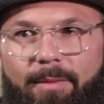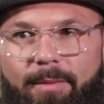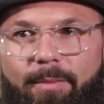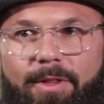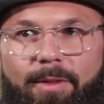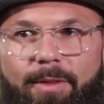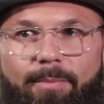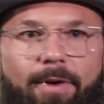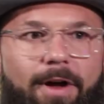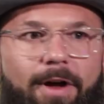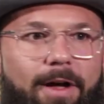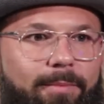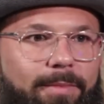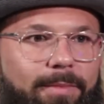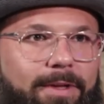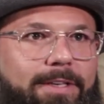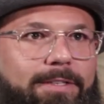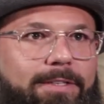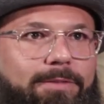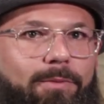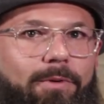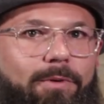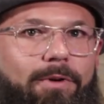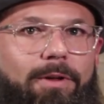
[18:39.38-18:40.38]
But the problem
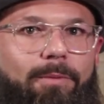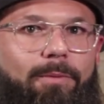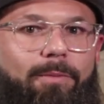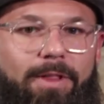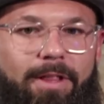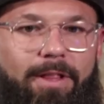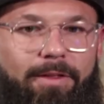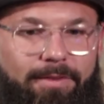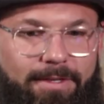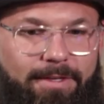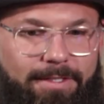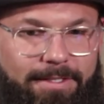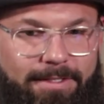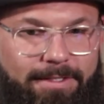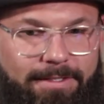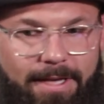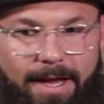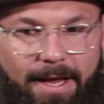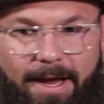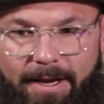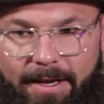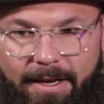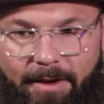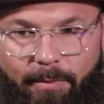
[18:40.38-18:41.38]
is we we live in a
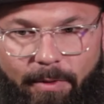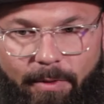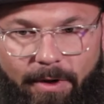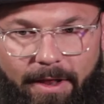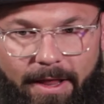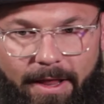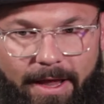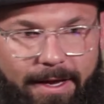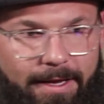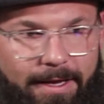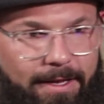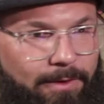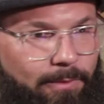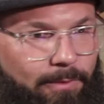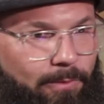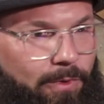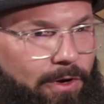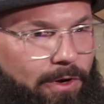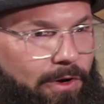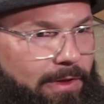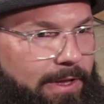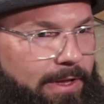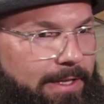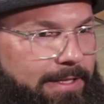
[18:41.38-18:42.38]
society where like
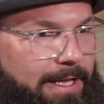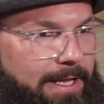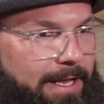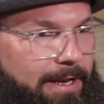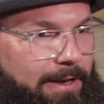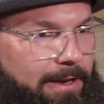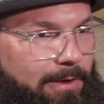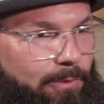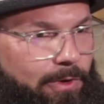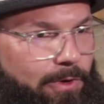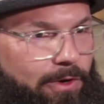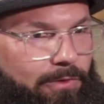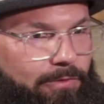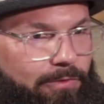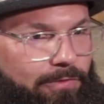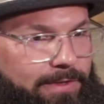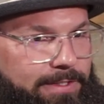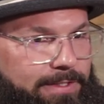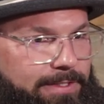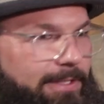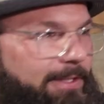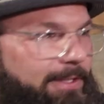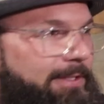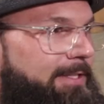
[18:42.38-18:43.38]
we don't let that we don't
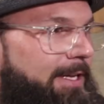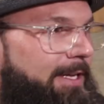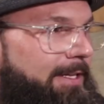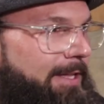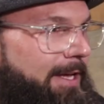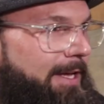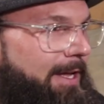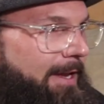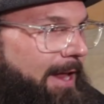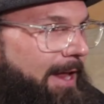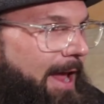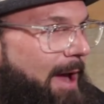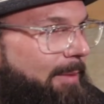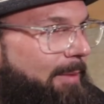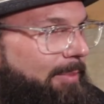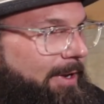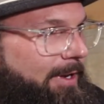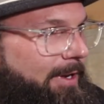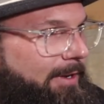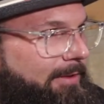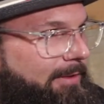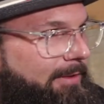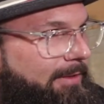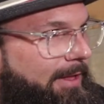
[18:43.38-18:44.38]
facilitate that
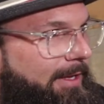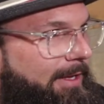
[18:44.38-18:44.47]
happening.